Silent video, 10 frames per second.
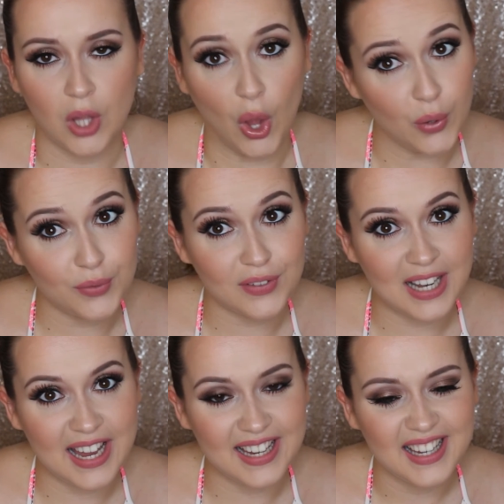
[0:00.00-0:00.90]

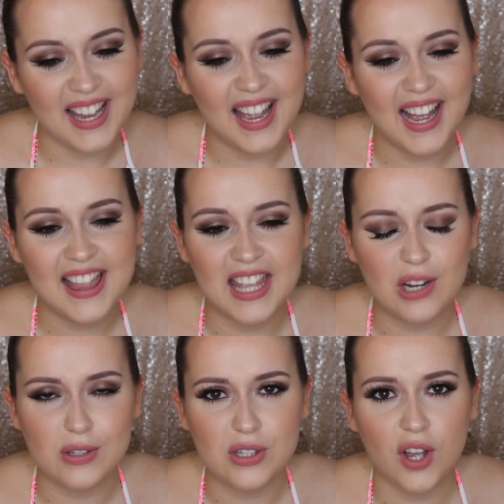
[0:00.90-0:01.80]
hopefully, and then
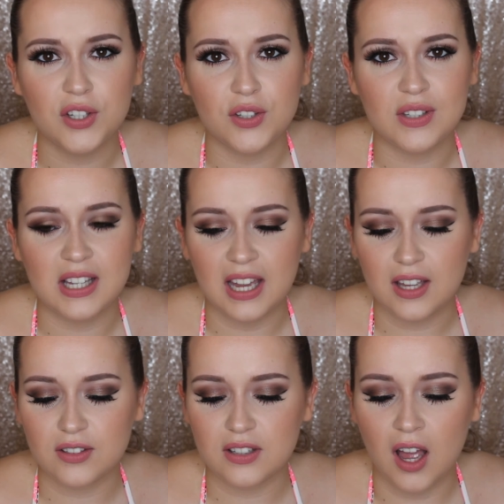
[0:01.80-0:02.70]
I'll start using
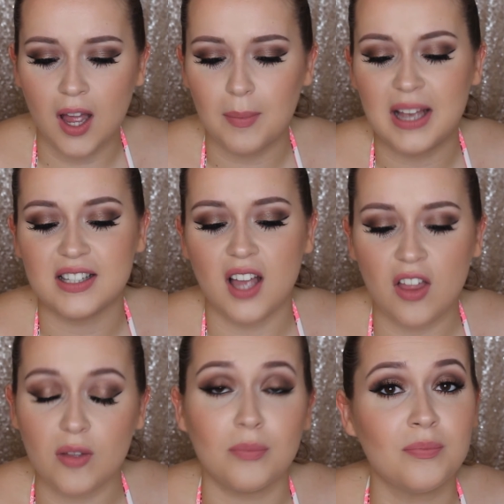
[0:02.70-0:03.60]
it as
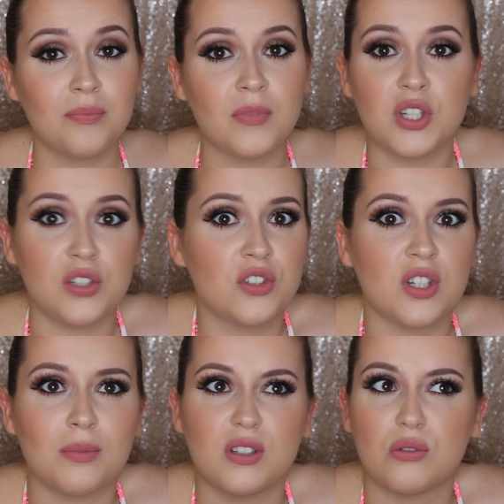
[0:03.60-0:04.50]
other
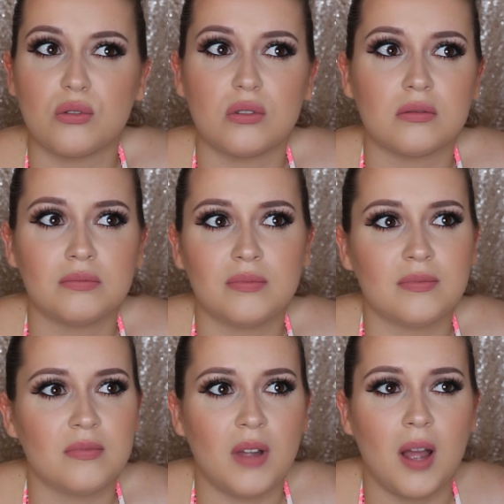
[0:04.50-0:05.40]
YouTubers or
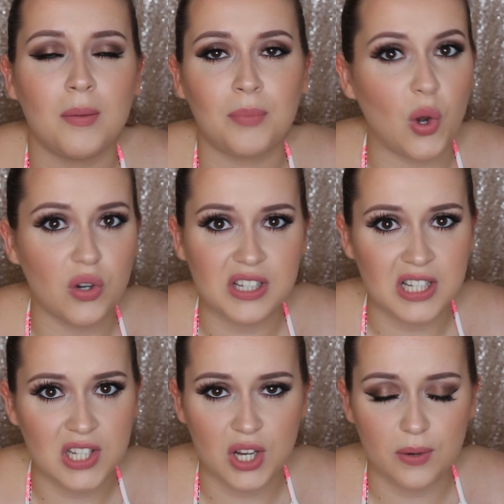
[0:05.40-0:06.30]

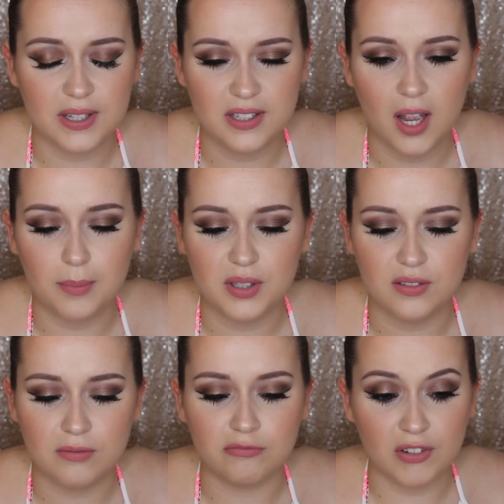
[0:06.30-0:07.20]
bloggers do, in terms
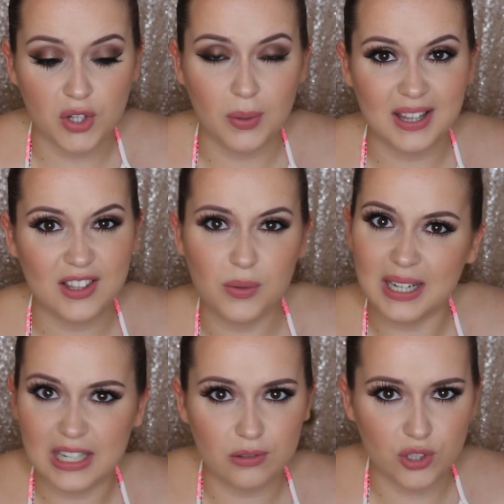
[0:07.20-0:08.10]
of
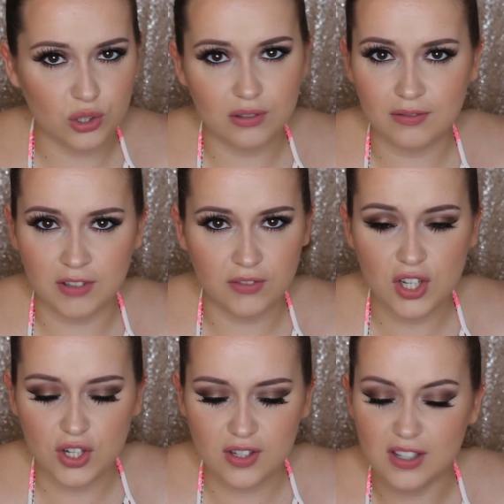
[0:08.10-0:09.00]
doing little short
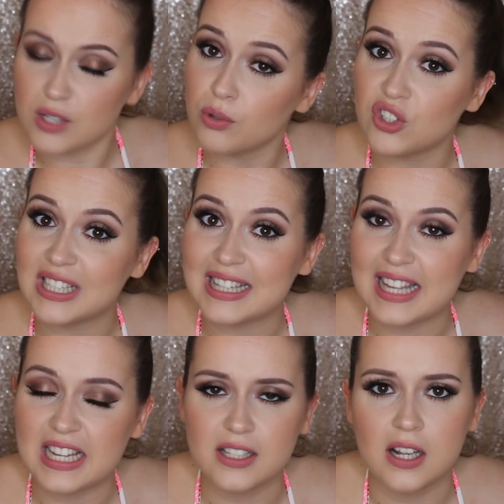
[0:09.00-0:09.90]
reviews and swatching
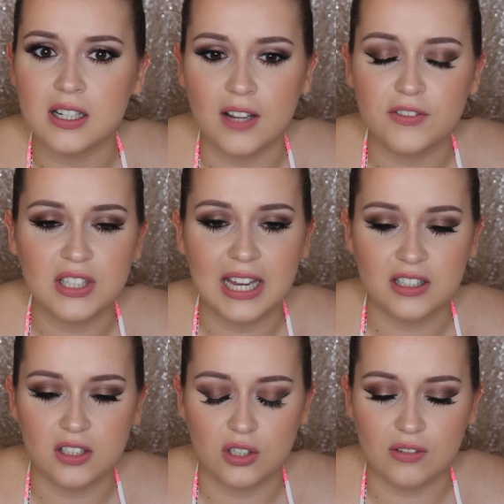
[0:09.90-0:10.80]
things. I'd love to get
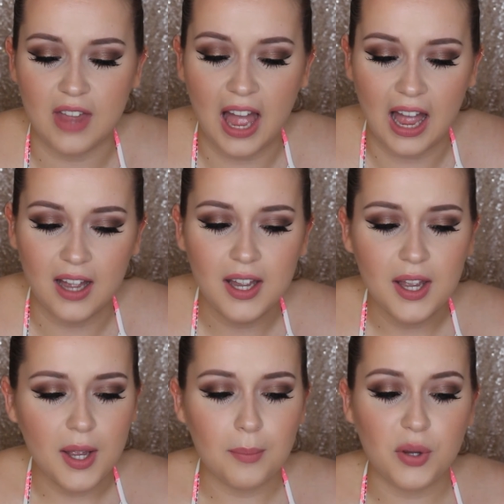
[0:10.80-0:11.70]
to do that,
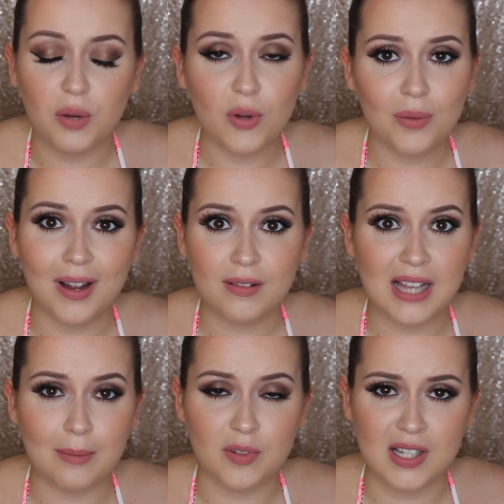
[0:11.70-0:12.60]
but you're more than welcome to
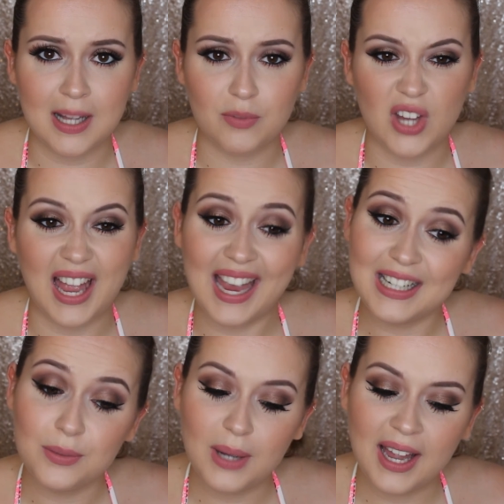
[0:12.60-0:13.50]
add me on Snapchat
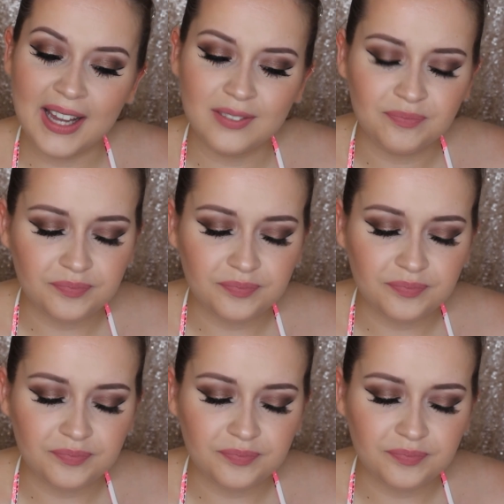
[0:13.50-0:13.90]
anyway.